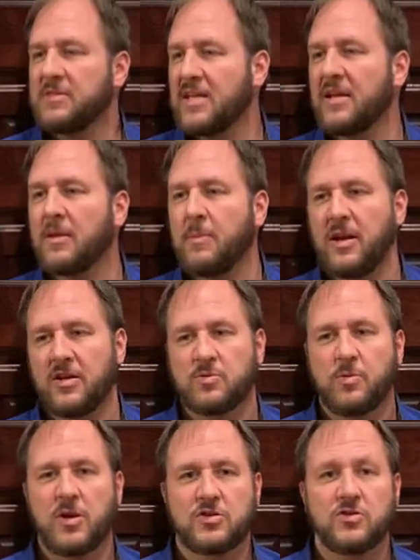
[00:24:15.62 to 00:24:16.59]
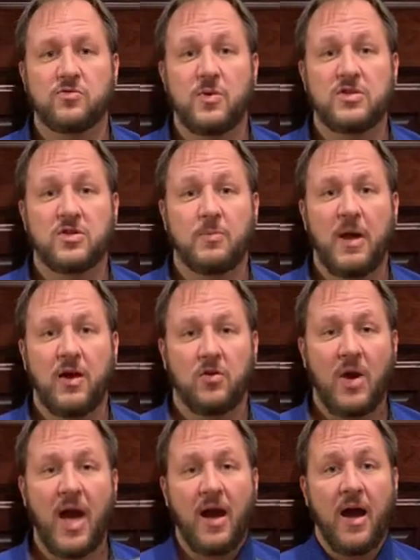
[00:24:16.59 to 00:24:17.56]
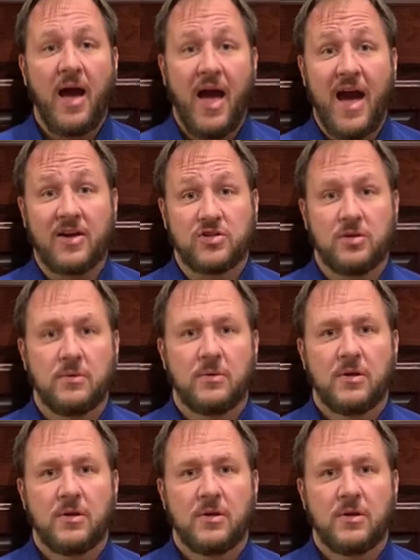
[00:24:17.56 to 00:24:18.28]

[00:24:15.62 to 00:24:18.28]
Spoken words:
command expressions to each command action.